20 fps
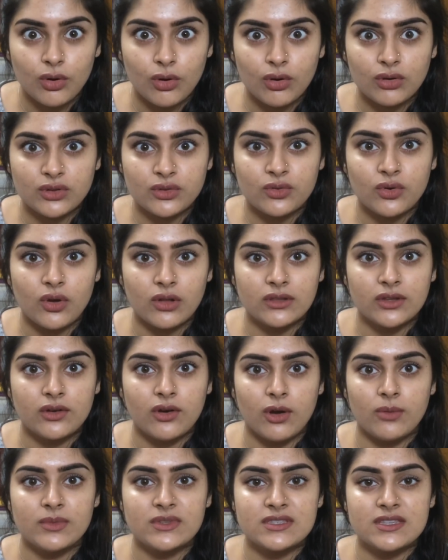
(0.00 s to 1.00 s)
go through all the
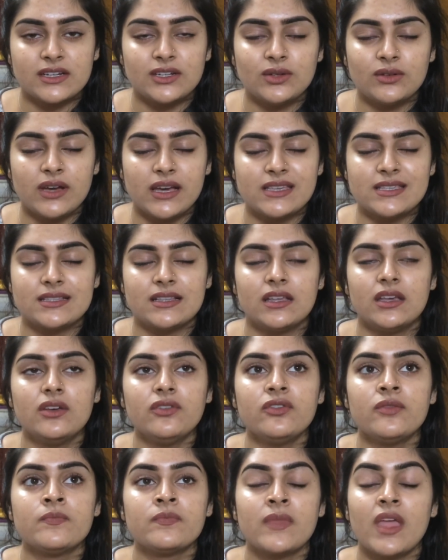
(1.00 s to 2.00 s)
comments that you guys
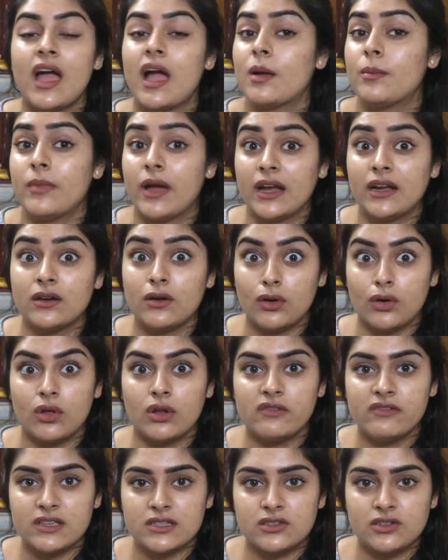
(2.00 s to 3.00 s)
leave. I might not
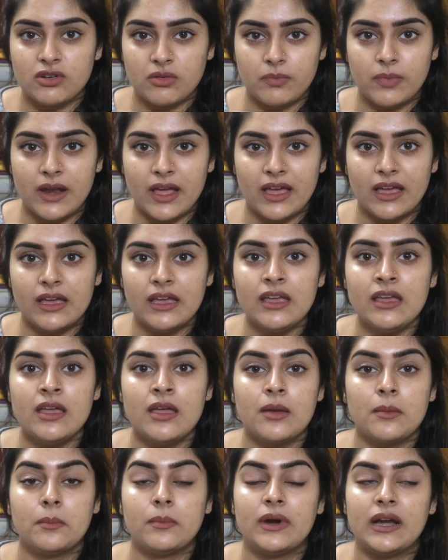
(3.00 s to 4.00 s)
always reply,
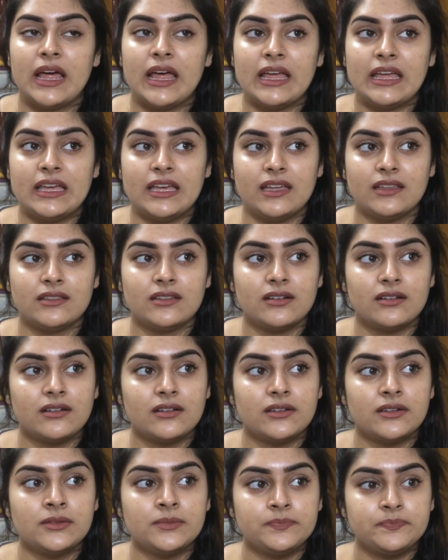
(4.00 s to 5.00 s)
but I
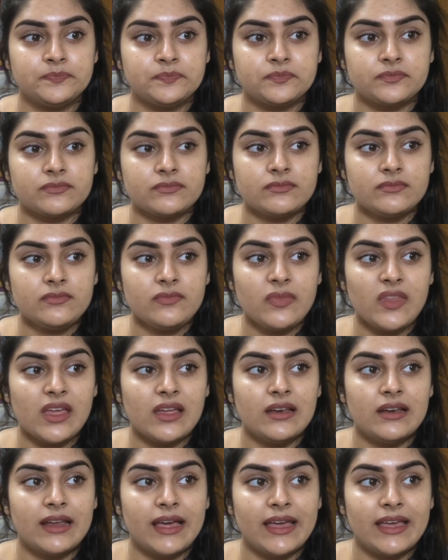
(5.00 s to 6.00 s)
either
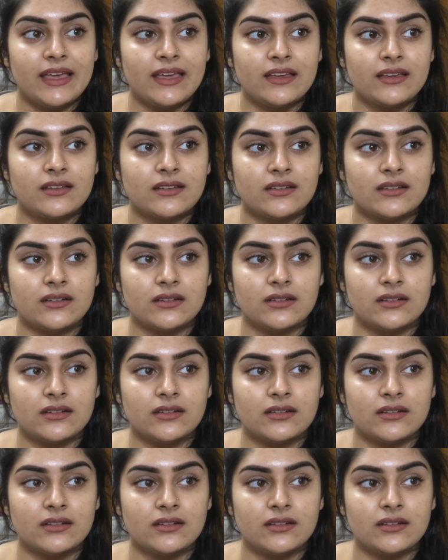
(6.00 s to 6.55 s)
like